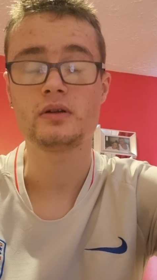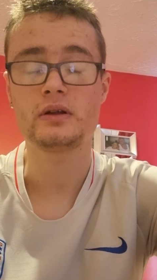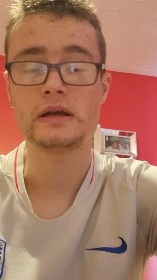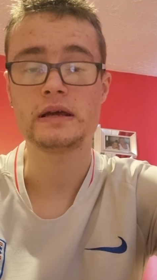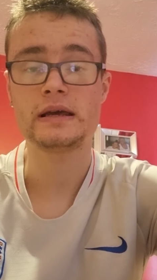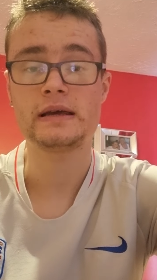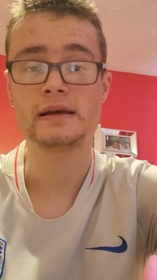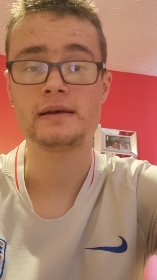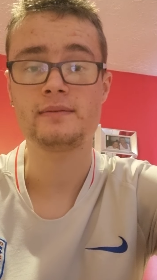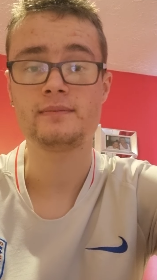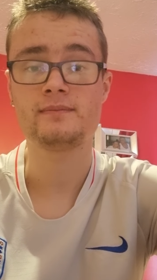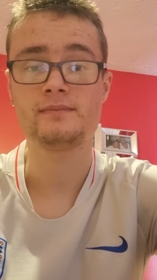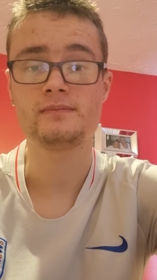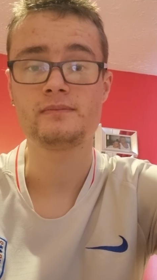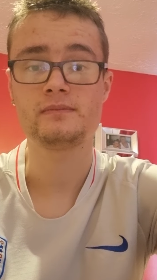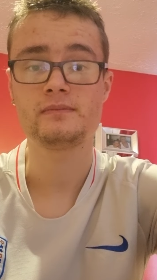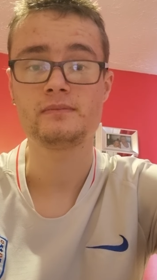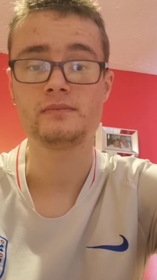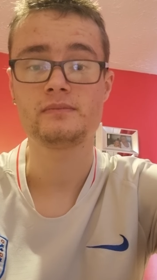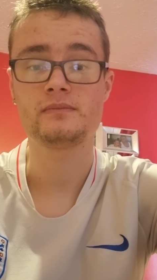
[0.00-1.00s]
um,
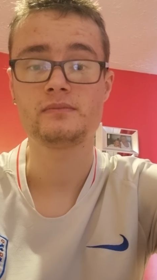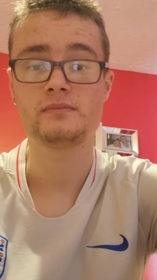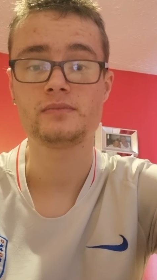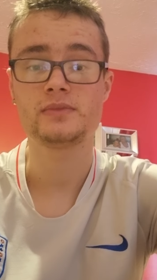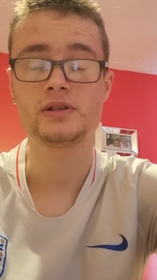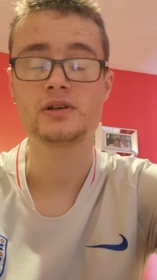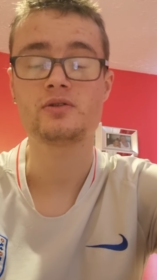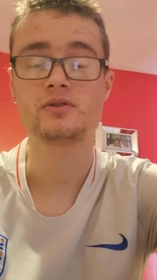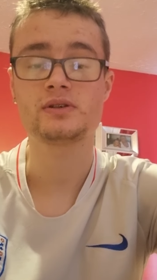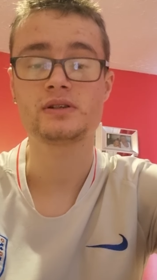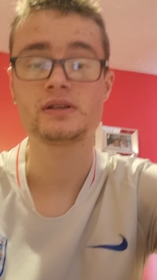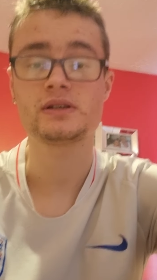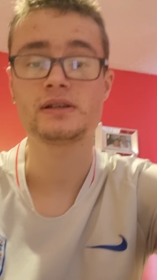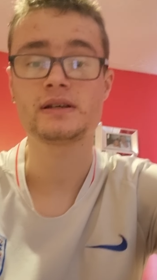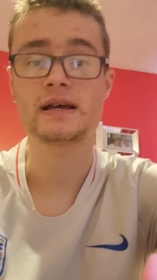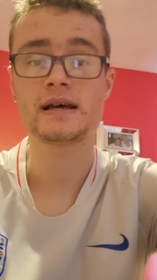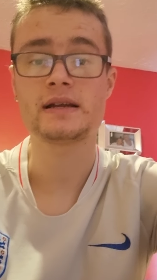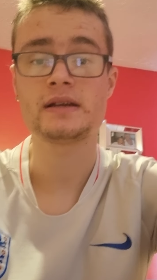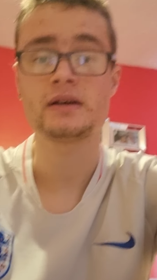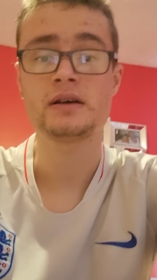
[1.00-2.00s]
so as I
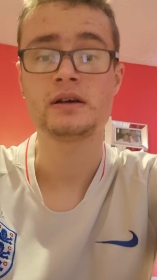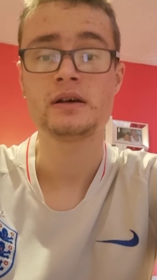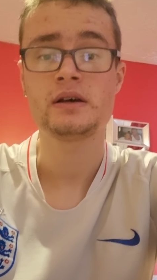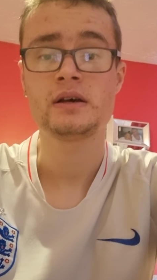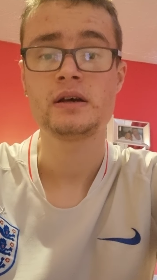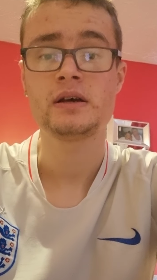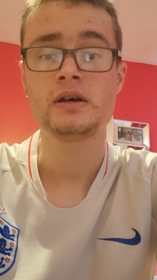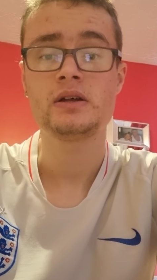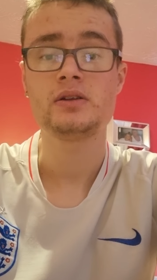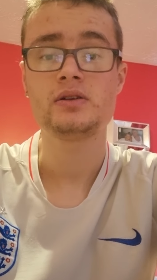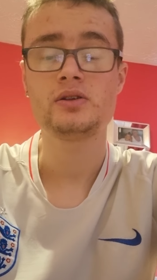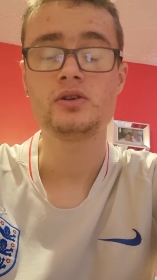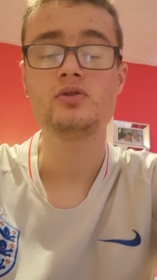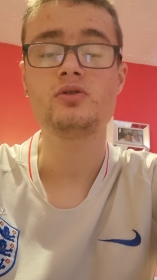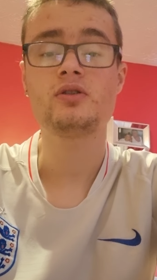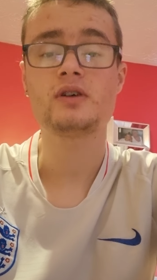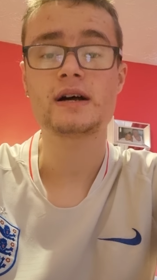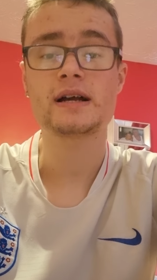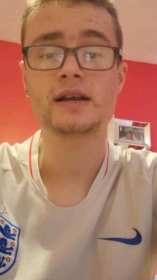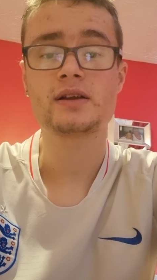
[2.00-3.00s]
said, do
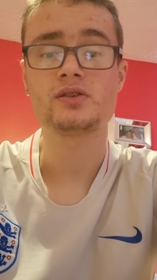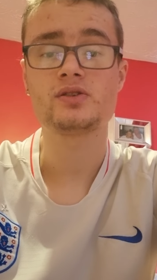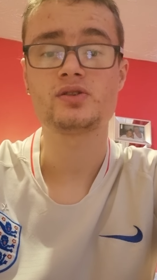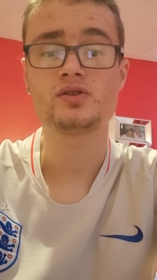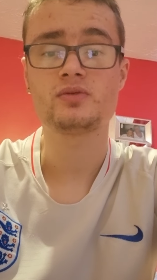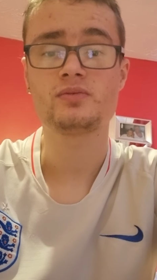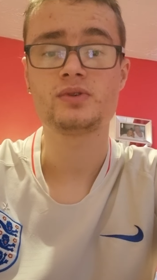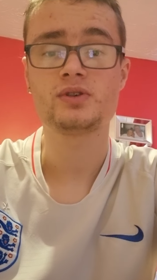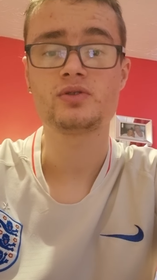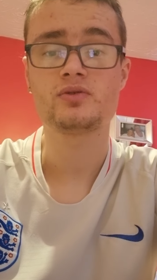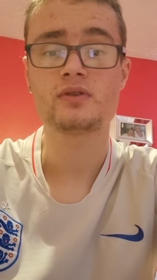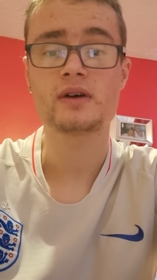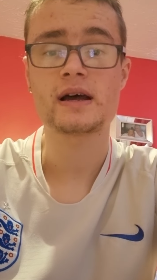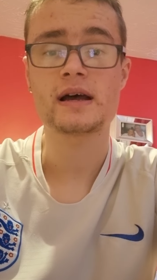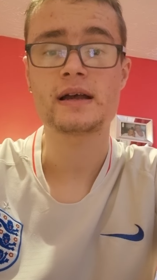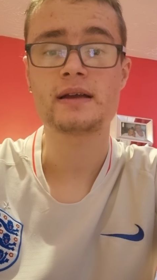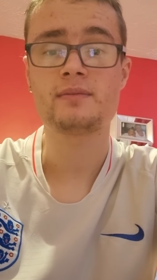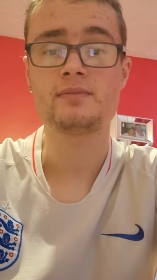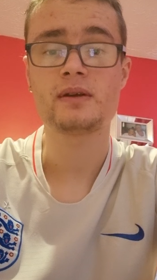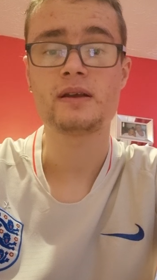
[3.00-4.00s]
like and
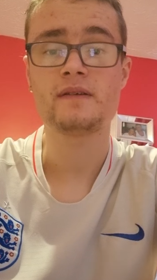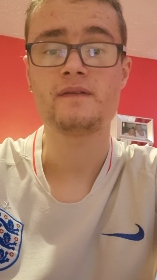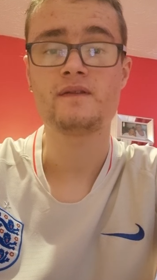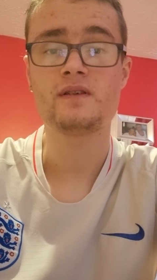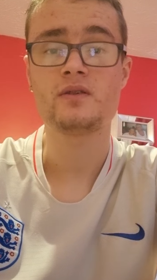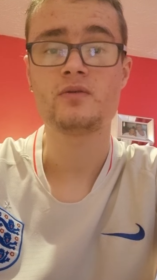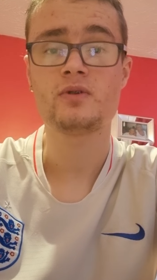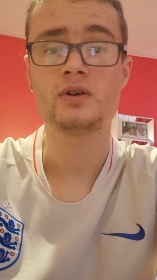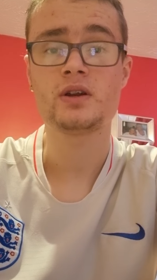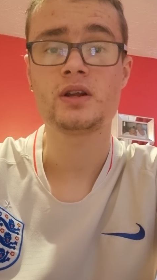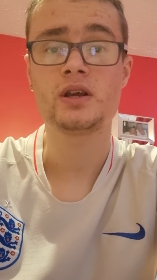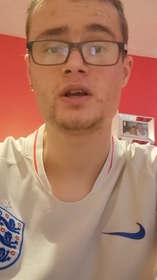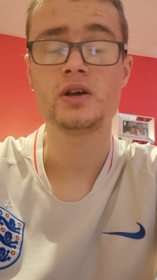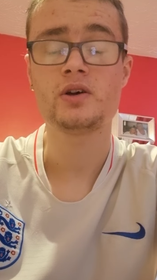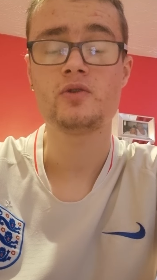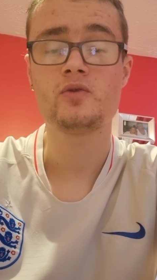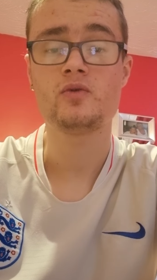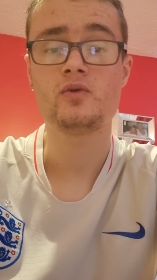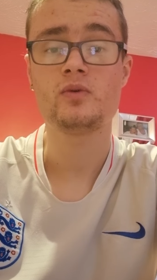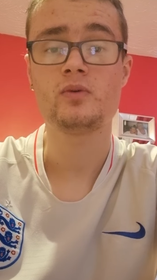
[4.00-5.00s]
subscribe if you are
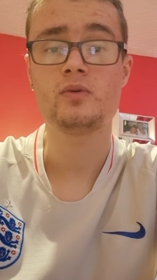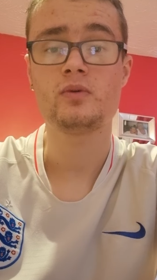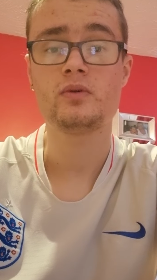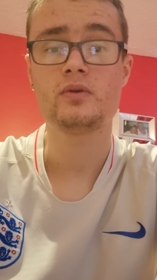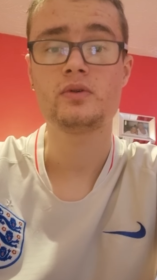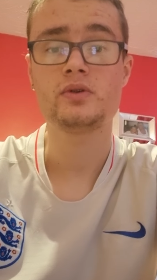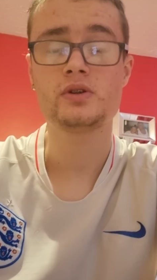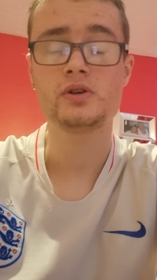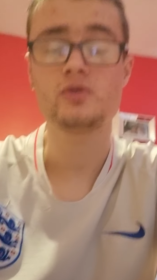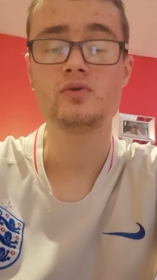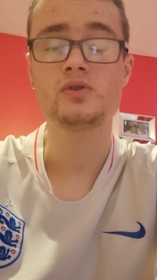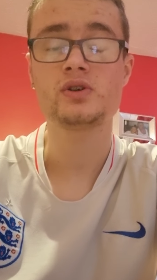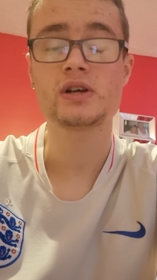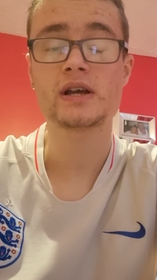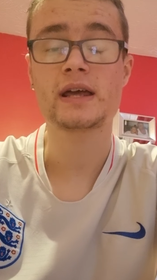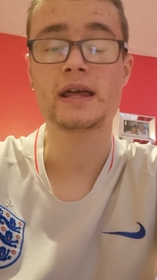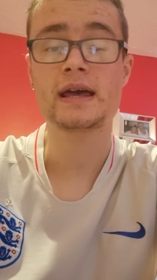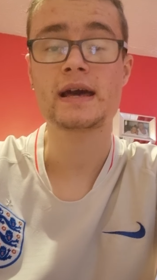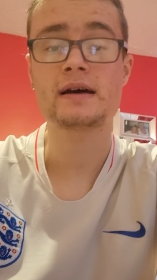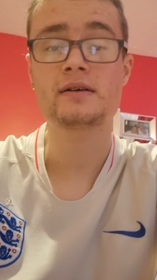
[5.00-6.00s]
new do
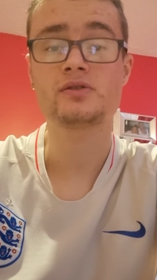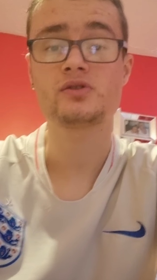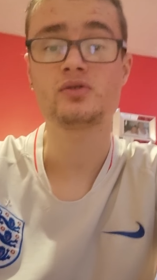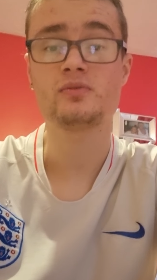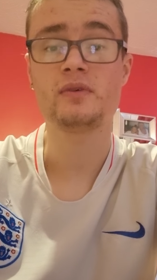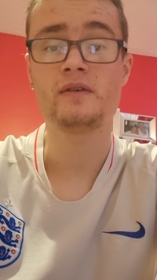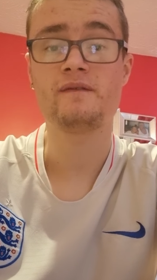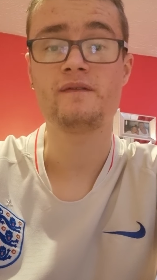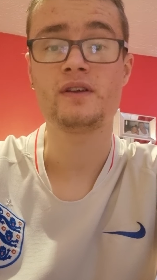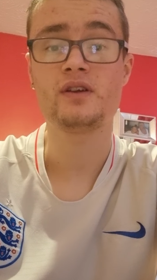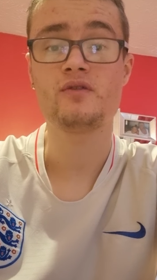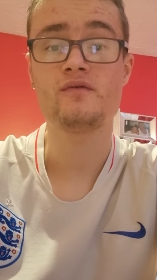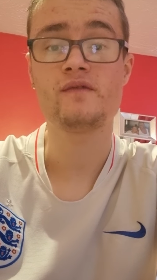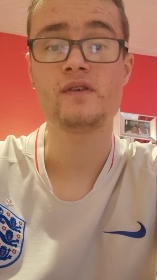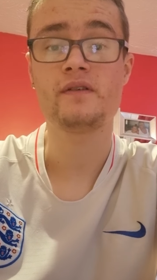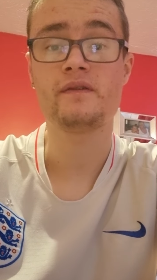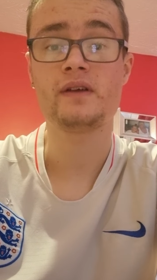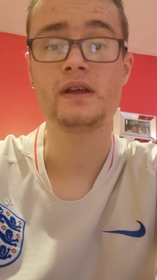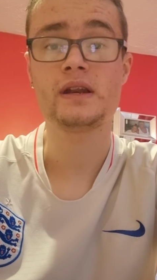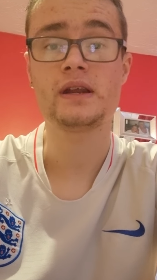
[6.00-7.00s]
check out some of the
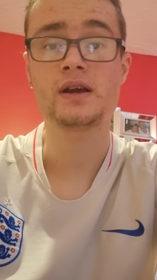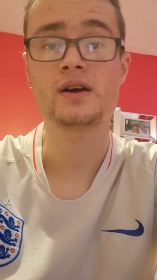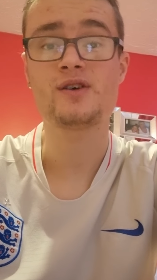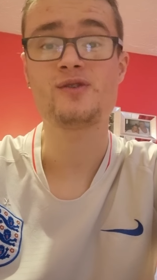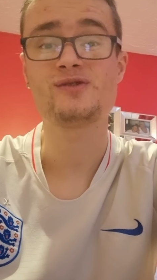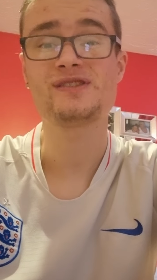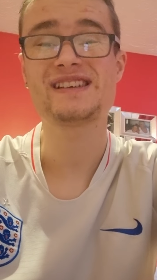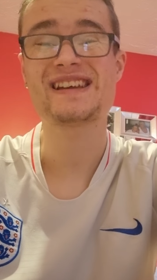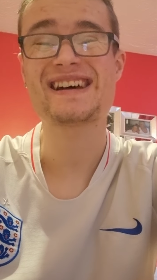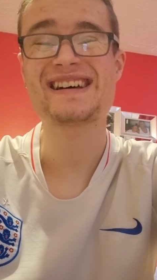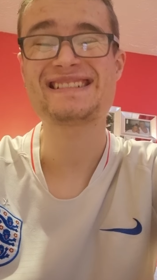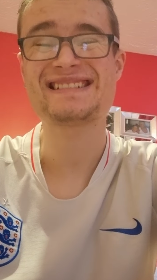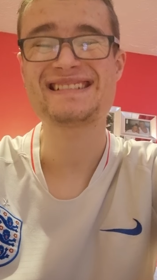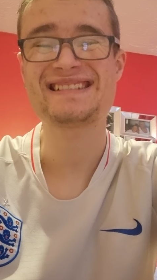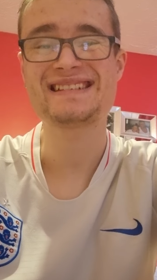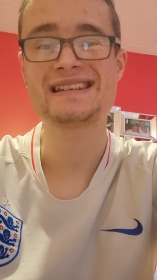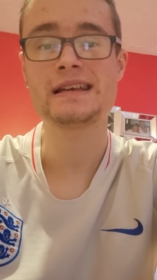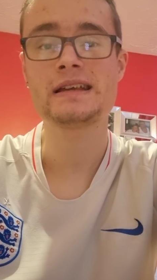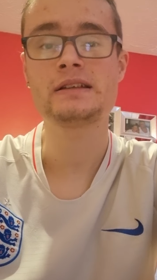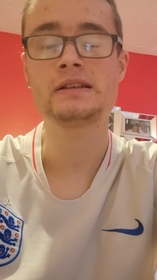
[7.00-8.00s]
other videos
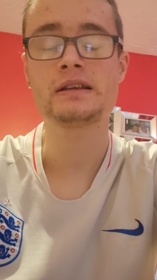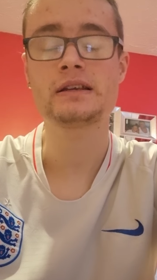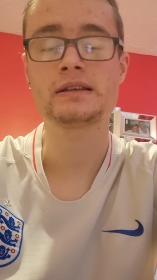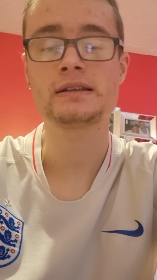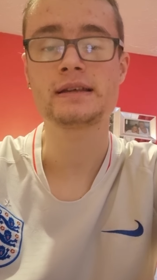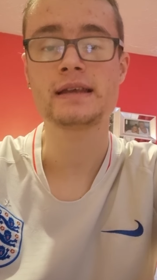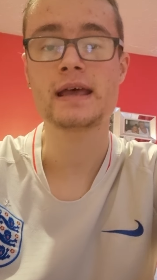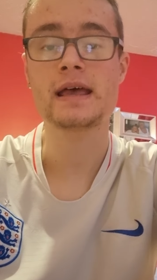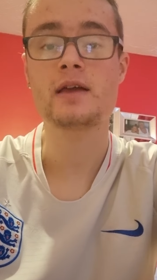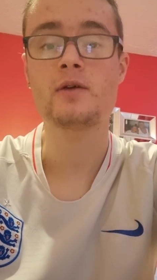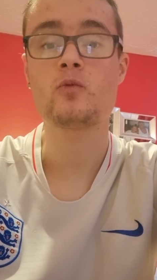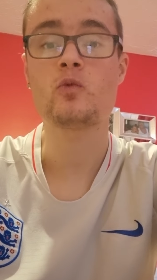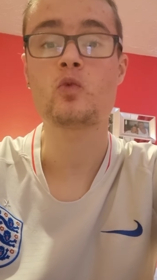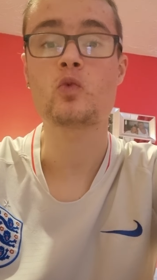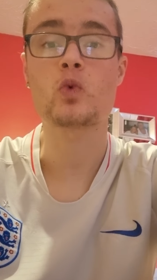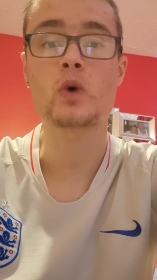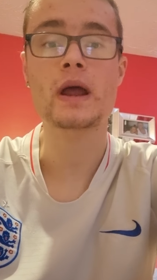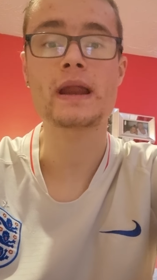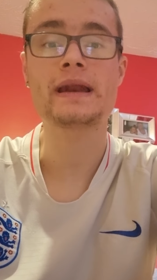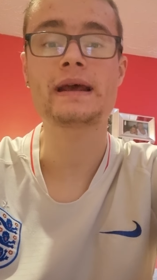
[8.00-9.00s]
and as I say
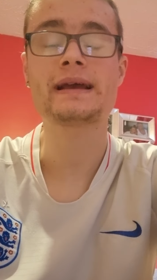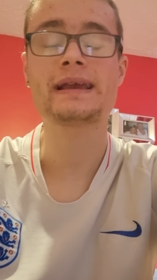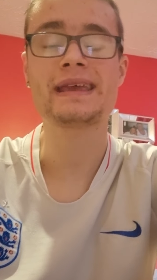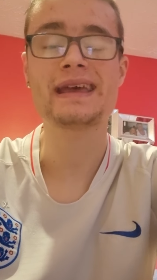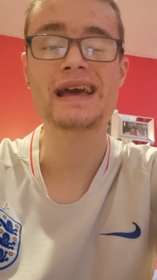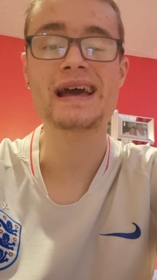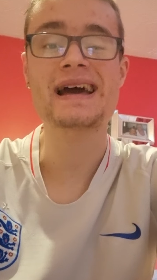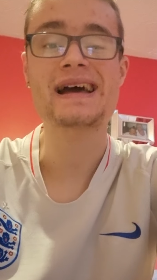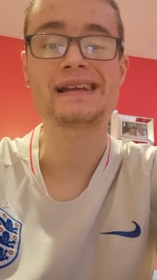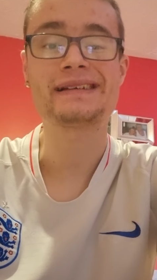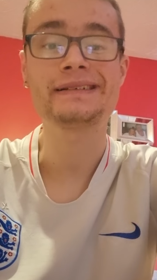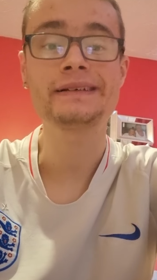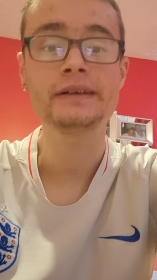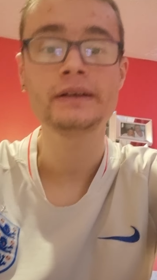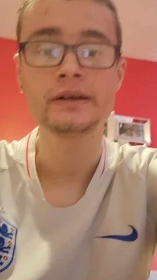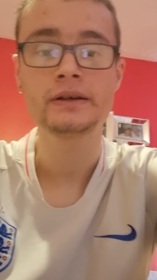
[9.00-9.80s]
when I can